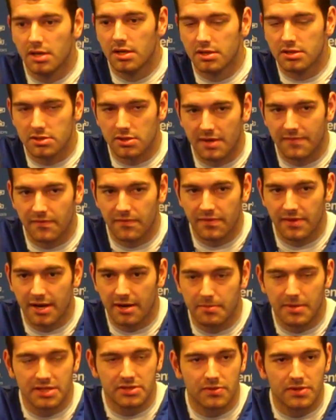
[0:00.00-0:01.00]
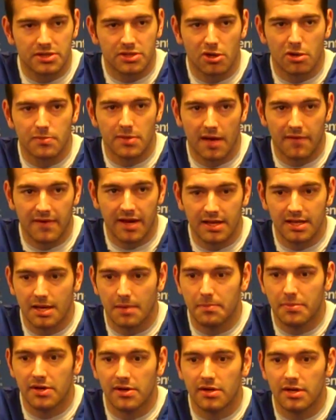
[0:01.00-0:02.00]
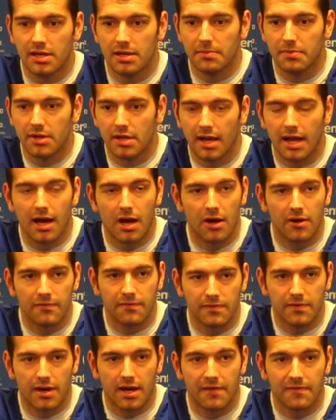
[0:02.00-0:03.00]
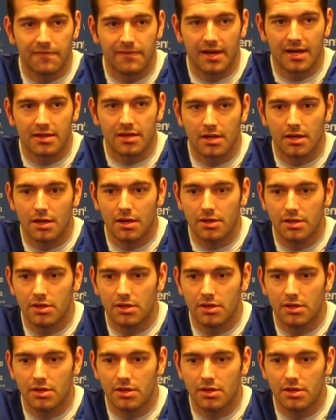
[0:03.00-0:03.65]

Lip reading: So everybody's always told me I've had the ability, but now I've got the,